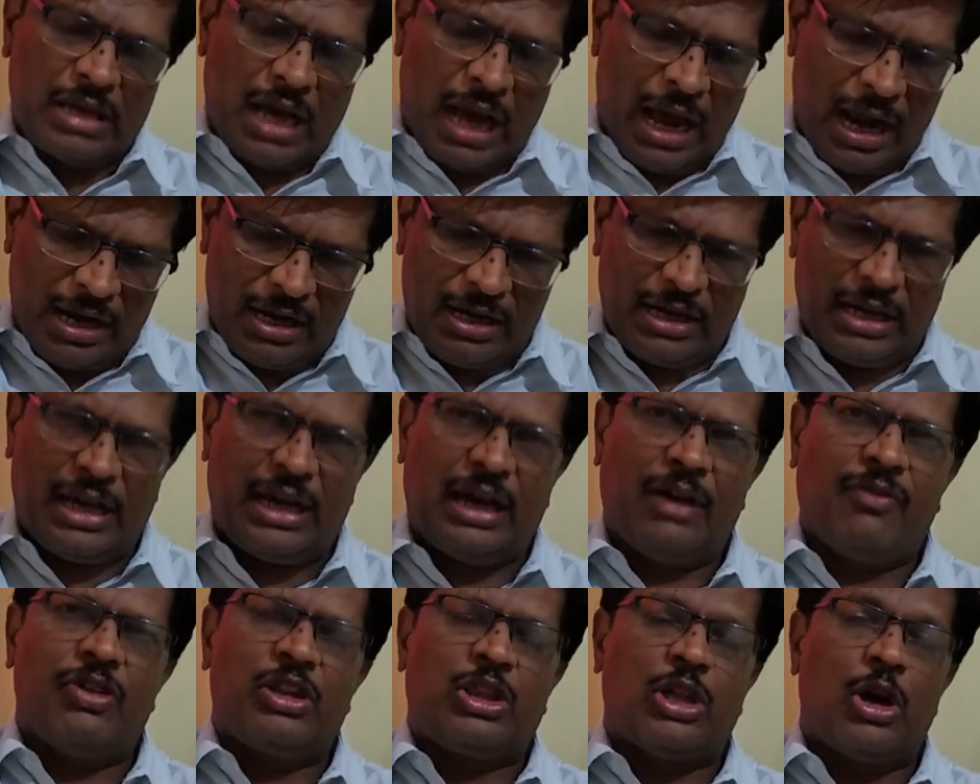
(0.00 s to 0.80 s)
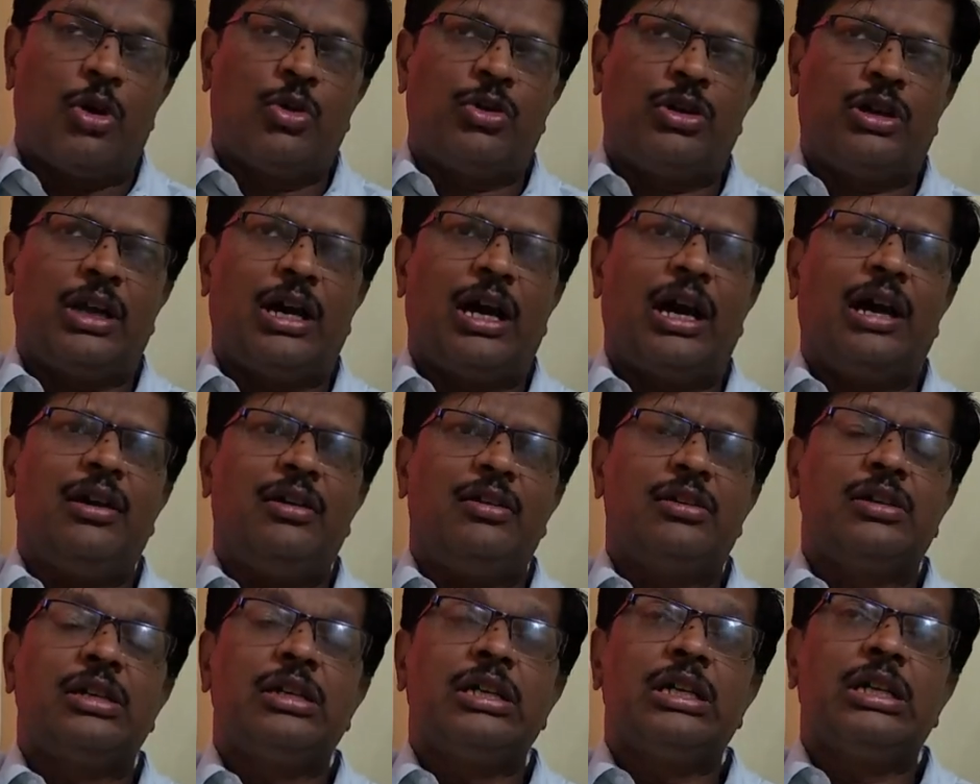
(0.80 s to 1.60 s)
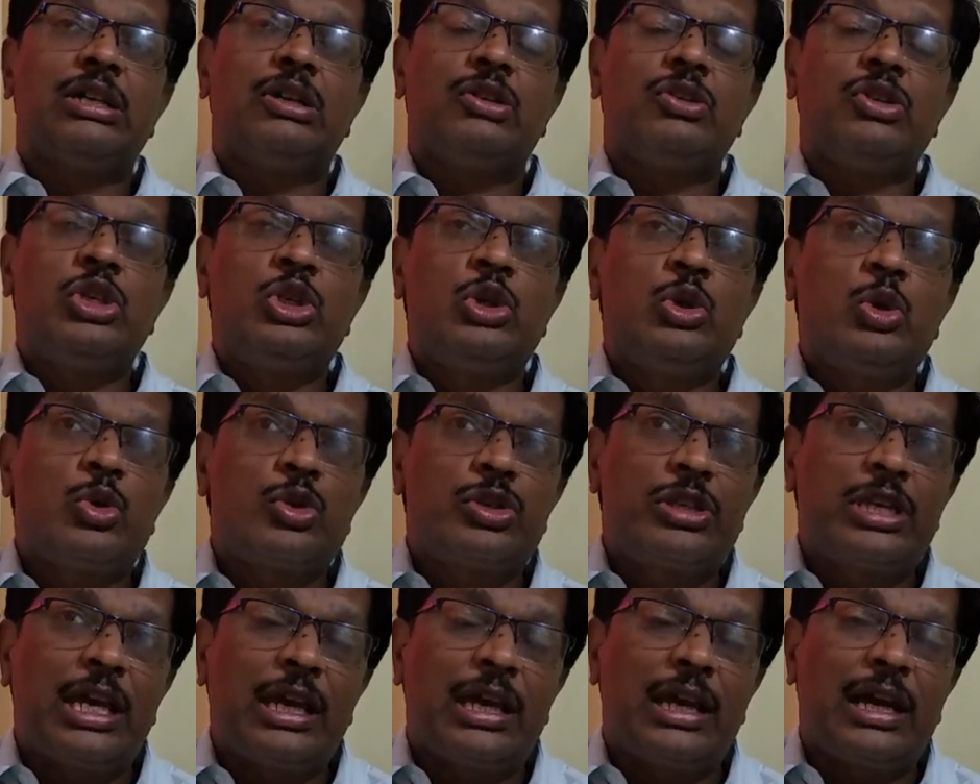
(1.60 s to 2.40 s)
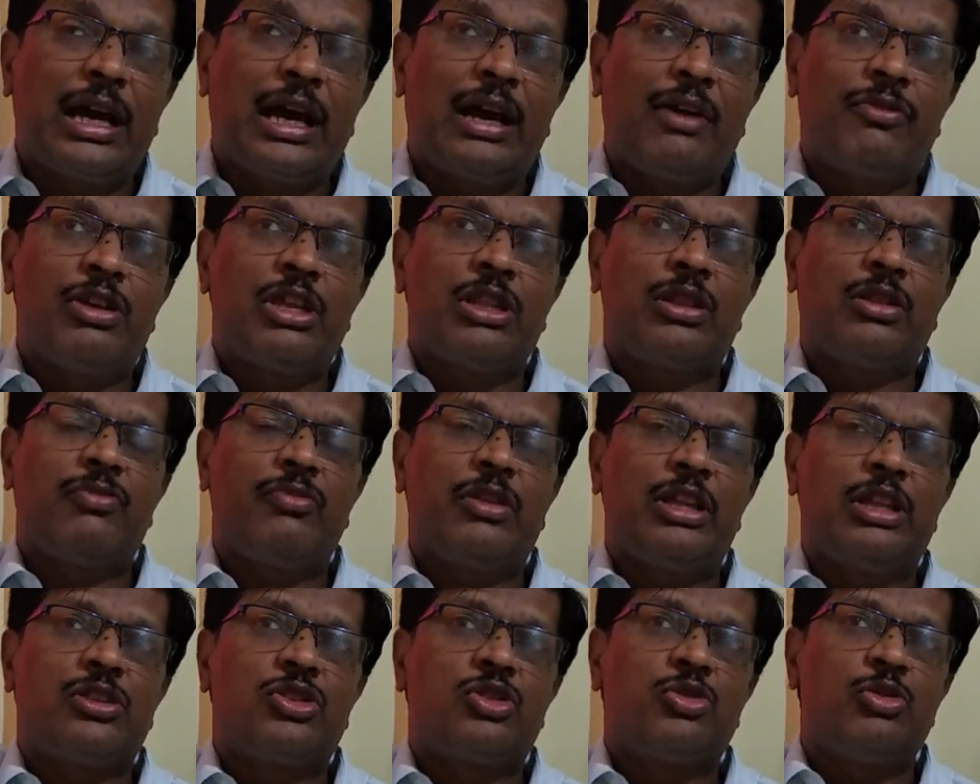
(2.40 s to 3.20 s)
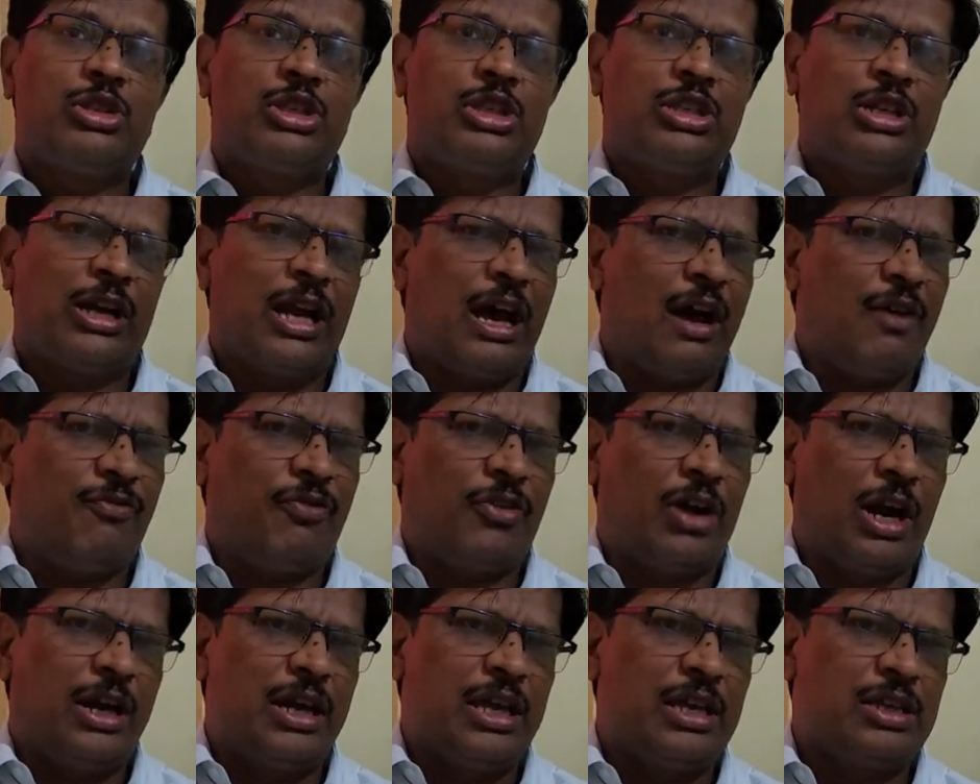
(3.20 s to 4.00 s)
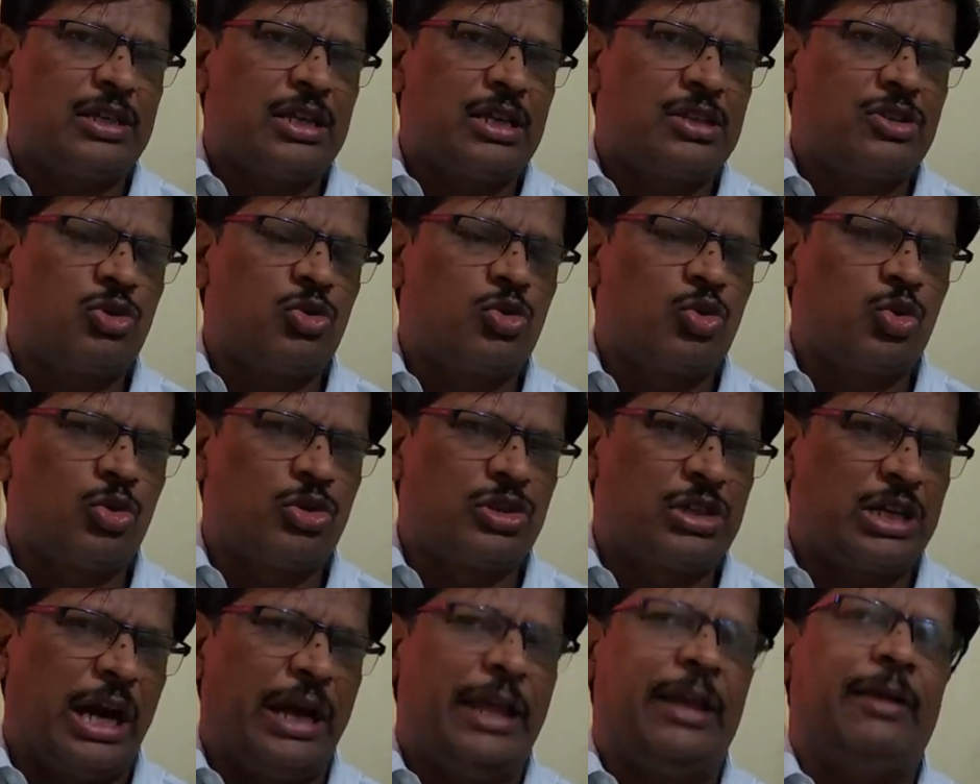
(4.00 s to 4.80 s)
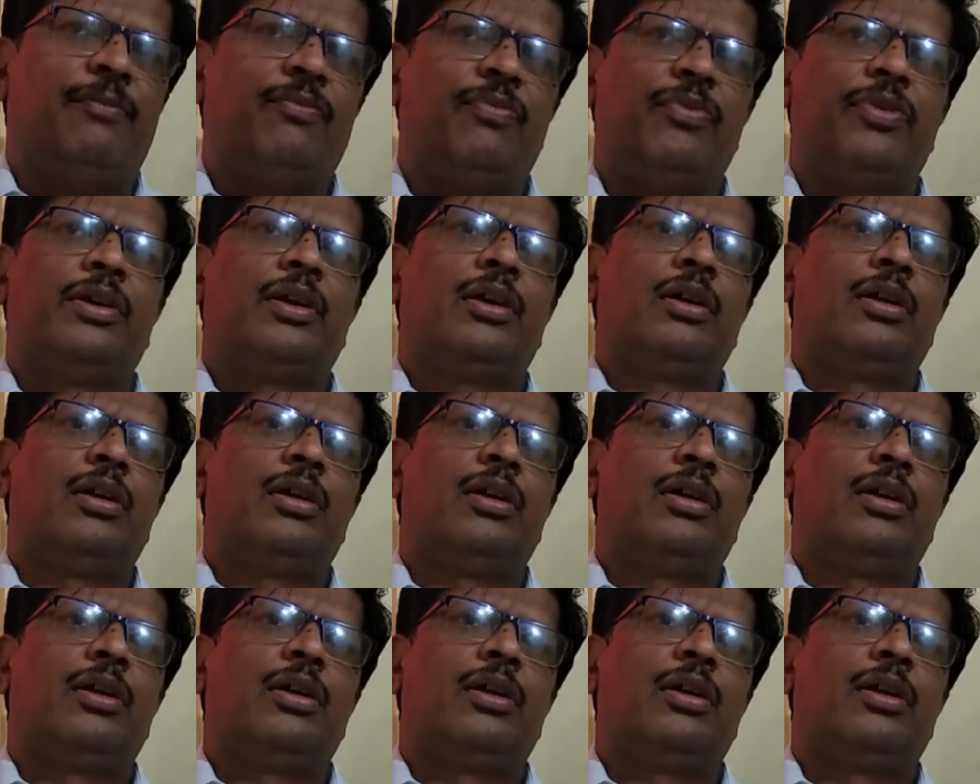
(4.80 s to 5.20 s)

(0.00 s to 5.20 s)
And without using with switched off conditions, you should study.